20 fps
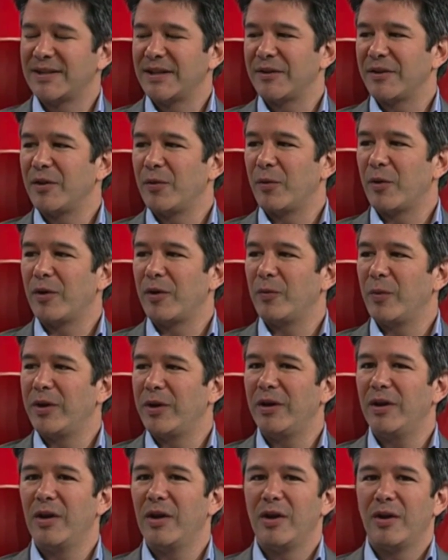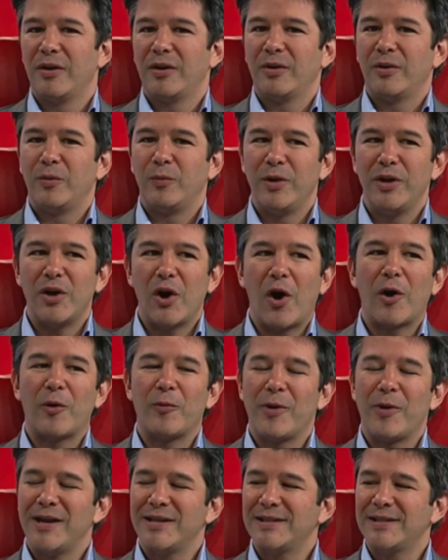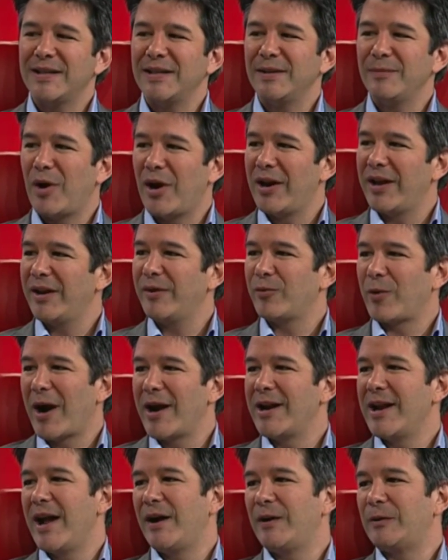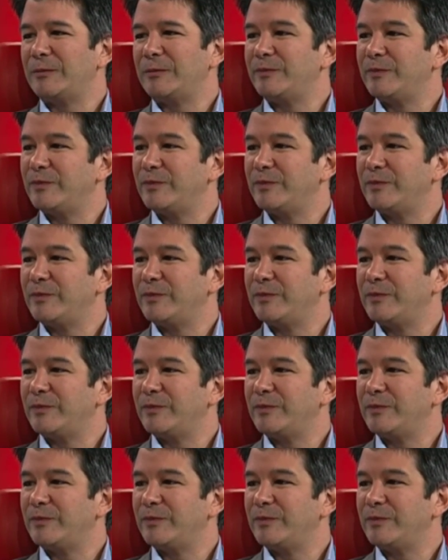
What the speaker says: secret in the world. We are raising money right now.